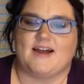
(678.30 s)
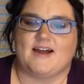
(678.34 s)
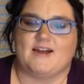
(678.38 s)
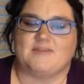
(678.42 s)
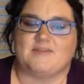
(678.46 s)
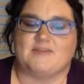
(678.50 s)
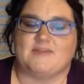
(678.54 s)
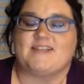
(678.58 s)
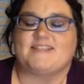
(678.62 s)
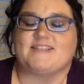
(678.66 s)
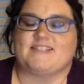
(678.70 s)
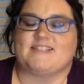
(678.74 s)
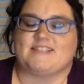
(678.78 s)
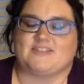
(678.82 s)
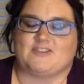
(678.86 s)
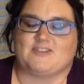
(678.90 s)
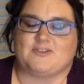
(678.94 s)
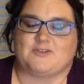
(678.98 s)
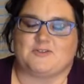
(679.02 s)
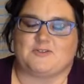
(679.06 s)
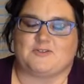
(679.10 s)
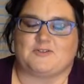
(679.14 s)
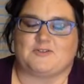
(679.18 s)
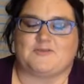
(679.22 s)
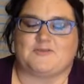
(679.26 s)
because it's
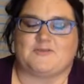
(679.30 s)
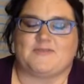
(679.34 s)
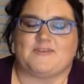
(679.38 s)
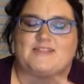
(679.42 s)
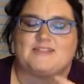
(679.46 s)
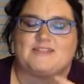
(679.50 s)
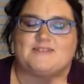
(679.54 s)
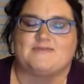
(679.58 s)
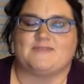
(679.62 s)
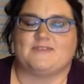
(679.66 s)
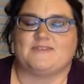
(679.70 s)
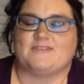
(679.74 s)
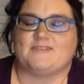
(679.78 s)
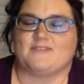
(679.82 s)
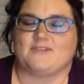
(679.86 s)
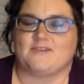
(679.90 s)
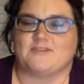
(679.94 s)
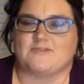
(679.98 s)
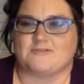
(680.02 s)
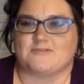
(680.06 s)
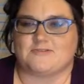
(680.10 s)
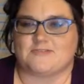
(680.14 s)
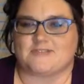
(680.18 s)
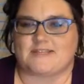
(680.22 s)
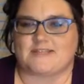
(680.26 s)
local. It's what the
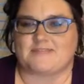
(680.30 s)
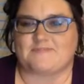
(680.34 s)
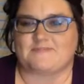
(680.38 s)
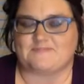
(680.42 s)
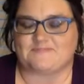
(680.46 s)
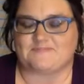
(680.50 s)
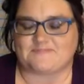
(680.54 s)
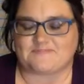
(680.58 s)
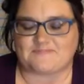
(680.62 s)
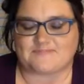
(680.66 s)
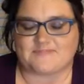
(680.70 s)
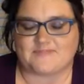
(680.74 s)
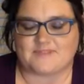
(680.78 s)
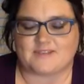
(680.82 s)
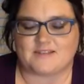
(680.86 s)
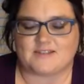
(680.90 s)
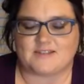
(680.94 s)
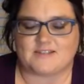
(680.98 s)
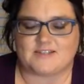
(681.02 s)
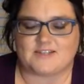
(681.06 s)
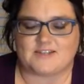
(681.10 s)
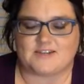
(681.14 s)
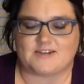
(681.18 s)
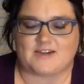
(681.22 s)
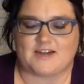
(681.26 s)
locals eat.
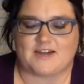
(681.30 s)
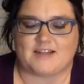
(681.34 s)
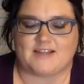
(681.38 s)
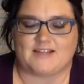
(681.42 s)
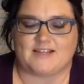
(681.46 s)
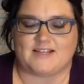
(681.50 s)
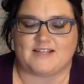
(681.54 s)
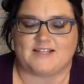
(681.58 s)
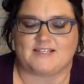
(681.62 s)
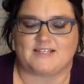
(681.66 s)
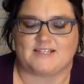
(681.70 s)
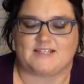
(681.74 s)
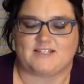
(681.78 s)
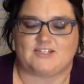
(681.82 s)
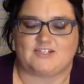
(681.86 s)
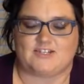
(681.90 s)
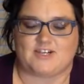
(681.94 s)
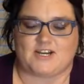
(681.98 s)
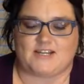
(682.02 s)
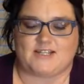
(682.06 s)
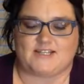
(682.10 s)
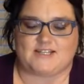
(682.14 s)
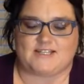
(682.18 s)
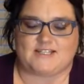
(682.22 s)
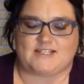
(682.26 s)
So I like to
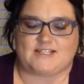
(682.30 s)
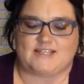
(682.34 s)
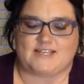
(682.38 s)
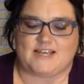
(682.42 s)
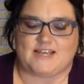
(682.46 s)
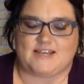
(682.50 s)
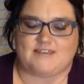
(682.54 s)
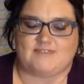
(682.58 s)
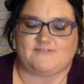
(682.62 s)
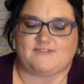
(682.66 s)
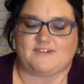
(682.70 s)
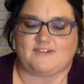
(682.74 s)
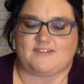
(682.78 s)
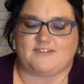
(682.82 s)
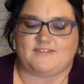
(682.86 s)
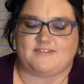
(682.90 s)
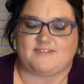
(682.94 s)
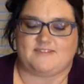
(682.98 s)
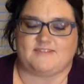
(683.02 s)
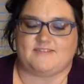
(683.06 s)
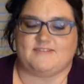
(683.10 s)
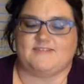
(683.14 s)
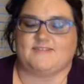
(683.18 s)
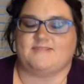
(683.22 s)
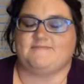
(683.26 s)
try to stay with,
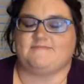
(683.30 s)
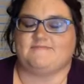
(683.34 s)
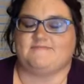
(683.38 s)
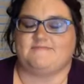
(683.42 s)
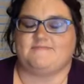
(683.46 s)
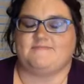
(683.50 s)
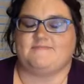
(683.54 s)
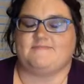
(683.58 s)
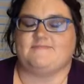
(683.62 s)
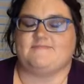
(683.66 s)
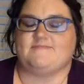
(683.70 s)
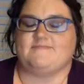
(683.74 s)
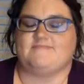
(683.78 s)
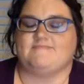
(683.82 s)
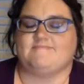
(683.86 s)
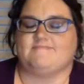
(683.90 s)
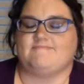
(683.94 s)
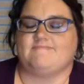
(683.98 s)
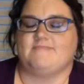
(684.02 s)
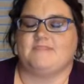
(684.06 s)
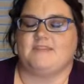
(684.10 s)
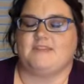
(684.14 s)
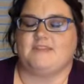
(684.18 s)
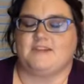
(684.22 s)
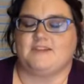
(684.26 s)

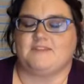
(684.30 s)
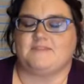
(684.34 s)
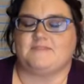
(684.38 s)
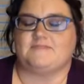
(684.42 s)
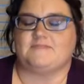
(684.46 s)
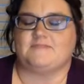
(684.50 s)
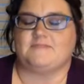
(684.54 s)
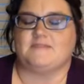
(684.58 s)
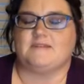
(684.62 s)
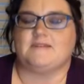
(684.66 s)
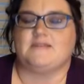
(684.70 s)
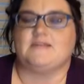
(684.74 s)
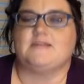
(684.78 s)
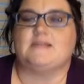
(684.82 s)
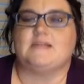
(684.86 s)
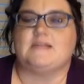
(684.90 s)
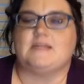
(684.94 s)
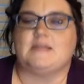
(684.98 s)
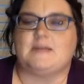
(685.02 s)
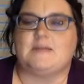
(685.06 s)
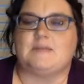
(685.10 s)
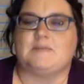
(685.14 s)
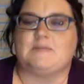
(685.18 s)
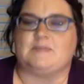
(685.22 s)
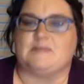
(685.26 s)
you know,
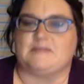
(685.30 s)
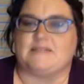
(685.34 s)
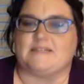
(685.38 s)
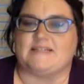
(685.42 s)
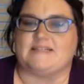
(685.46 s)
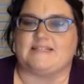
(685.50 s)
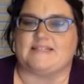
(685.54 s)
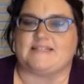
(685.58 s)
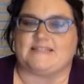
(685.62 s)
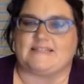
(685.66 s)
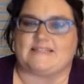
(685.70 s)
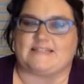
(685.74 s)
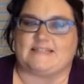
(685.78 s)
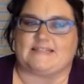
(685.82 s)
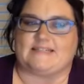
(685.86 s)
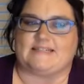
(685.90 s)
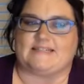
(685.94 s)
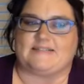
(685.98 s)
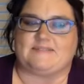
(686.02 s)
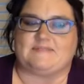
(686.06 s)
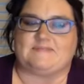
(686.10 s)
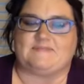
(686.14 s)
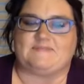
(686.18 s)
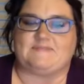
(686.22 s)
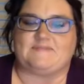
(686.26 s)
blending
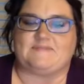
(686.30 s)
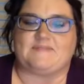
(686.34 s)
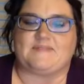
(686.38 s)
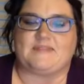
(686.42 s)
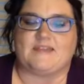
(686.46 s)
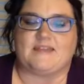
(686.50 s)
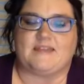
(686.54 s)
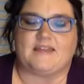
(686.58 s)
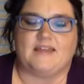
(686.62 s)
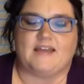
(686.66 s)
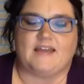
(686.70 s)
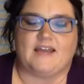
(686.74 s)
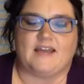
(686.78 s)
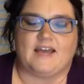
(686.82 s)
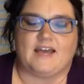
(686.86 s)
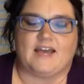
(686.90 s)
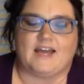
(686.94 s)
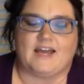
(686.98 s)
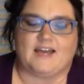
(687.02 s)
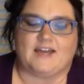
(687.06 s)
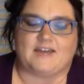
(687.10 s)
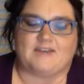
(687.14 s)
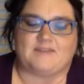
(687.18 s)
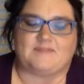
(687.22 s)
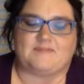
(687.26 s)
in.
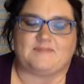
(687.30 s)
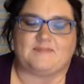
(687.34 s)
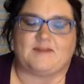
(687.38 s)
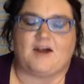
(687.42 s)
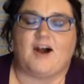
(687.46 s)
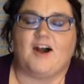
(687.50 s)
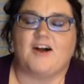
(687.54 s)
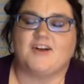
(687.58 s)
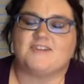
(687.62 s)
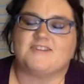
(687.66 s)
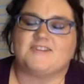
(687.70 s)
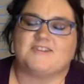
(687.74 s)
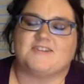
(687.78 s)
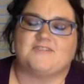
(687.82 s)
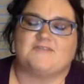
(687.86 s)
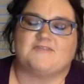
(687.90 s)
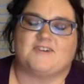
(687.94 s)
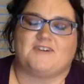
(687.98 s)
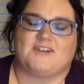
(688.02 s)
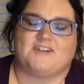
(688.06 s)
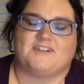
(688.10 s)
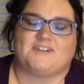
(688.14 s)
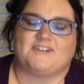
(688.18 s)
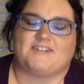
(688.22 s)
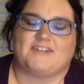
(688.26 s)
Um, also,
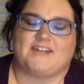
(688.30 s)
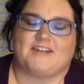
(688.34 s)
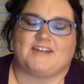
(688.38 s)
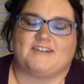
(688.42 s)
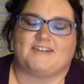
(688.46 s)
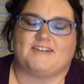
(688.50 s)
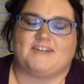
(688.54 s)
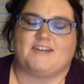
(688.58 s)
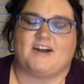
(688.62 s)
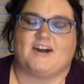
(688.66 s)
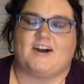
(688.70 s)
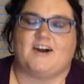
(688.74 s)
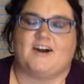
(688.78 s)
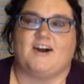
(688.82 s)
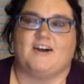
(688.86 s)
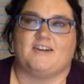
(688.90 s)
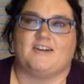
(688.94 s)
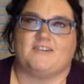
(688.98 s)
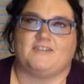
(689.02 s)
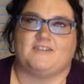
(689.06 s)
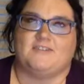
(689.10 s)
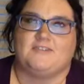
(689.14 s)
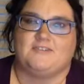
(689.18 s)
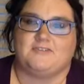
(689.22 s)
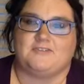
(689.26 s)
while you're down in
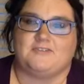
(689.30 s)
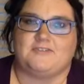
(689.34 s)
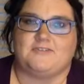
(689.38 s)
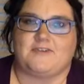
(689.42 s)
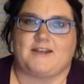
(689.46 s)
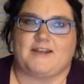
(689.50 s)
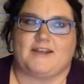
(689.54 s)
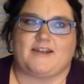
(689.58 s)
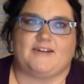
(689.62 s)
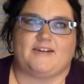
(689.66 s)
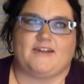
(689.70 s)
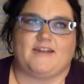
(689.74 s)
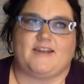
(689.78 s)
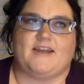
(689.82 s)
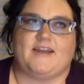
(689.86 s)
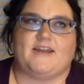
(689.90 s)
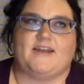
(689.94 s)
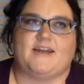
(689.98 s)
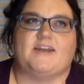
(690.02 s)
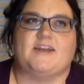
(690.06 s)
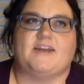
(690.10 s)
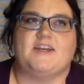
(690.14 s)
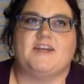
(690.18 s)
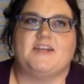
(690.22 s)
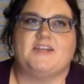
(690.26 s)
Honolulu
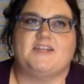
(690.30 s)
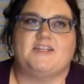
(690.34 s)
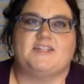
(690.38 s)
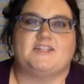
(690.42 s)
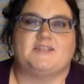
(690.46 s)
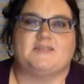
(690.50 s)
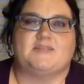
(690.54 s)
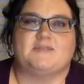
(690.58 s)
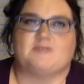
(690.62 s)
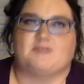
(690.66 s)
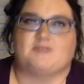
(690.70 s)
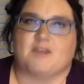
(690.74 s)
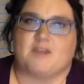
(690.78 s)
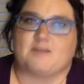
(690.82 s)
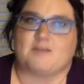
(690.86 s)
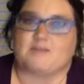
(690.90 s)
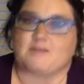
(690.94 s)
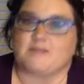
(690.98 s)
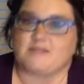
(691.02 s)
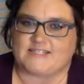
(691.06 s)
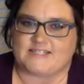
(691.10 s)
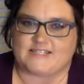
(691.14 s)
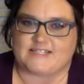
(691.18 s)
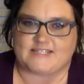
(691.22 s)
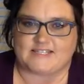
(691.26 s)
area, some great
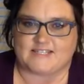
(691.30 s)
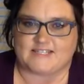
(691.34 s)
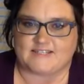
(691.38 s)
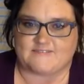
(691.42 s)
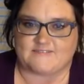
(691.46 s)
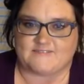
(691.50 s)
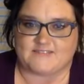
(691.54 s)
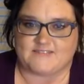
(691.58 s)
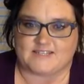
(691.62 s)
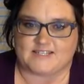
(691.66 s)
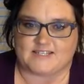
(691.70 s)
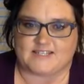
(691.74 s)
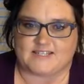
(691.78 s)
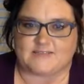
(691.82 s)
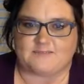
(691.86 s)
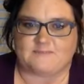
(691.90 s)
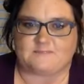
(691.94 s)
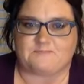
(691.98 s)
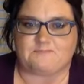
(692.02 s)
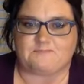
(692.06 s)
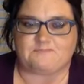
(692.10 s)
places to visit